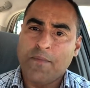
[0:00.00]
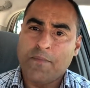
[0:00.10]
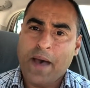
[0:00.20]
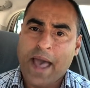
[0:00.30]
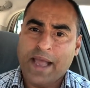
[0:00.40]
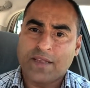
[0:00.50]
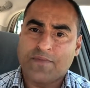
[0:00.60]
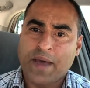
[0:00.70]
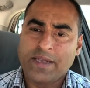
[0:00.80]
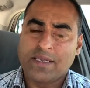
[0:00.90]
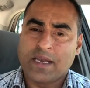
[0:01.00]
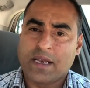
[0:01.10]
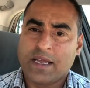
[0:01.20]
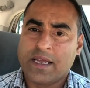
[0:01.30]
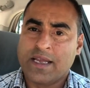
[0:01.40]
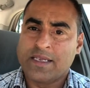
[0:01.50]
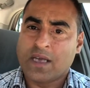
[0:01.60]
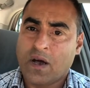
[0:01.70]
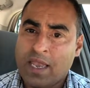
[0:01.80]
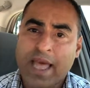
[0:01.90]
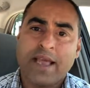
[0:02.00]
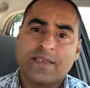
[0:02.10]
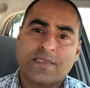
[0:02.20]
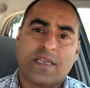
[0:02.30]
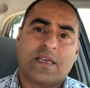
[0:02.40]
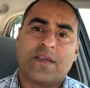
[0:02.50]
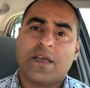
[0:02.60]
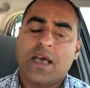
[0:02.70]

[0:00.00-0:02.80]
impact basically is our legacy,